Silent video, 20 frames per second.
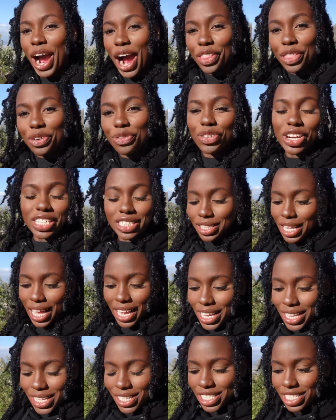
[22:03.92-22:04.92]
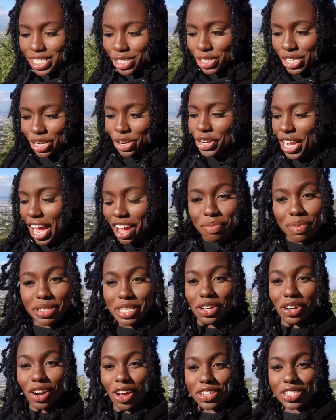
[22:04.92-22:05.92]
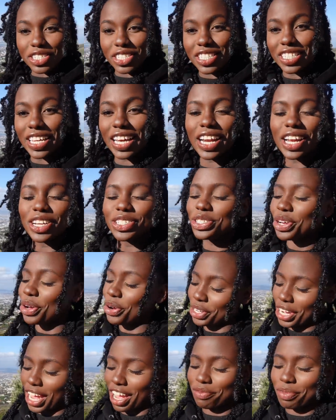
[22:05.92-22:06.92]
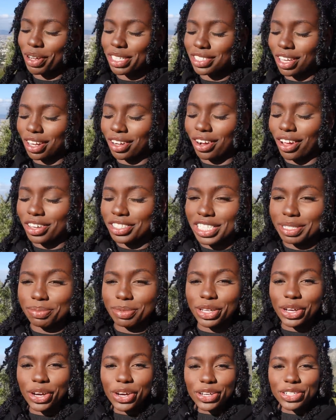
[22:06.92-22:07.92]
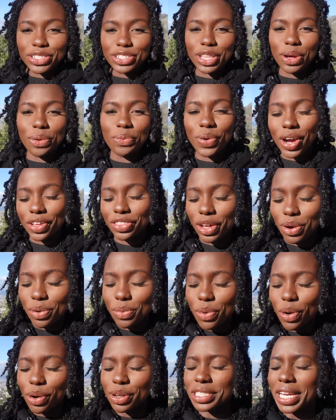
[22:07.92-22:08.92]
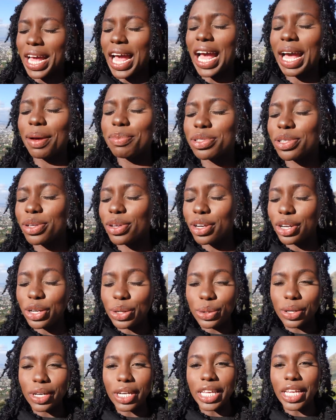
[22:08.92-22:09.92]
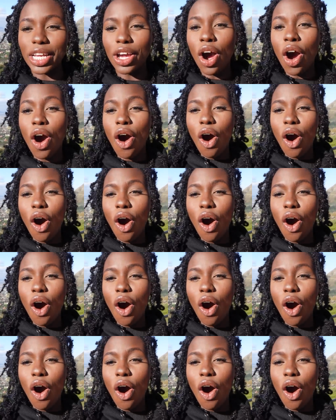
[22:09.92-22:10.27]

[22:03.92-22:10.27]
And the reason that is because I don't have my sunglasses, and I don't have my sunglasses because the weather was absolutely